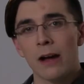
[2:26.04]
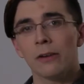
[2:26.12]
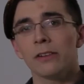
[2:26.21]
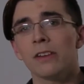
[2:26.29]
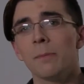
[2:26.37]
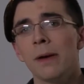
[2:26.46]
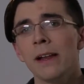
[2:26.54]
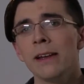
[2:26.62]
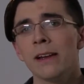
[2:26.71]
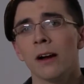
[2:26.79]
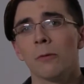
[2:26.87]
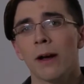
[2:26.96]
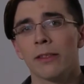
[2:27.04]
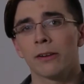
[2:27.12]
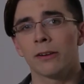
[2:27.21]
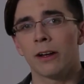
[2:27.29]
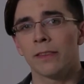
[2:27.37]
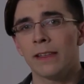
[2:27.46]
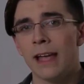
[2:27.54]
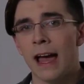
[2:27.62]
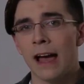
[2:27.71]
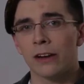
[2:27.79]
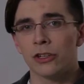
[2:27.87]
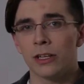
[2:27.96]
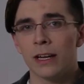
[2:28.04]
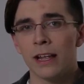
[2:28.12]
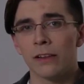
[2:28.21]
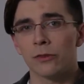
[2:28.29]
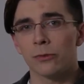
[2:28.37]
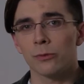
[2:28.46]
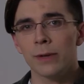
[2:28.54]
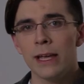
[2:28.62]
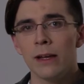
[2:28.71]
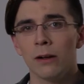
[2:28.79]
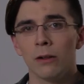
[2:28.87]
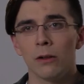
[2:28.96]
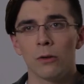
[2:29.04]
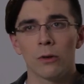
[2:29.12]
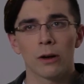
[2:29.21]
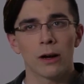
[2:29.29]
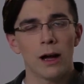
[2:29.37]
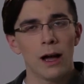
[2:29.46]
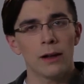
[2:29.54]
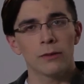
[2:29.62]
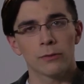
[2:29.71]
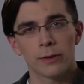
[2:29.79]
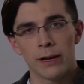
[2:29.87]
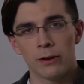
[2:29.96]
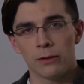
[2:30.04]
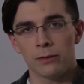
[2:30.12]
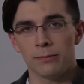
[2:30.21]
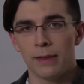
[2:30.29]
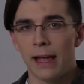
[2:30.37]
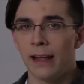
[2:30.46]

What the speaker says: Now, depending on whether or not the action is real or unreal,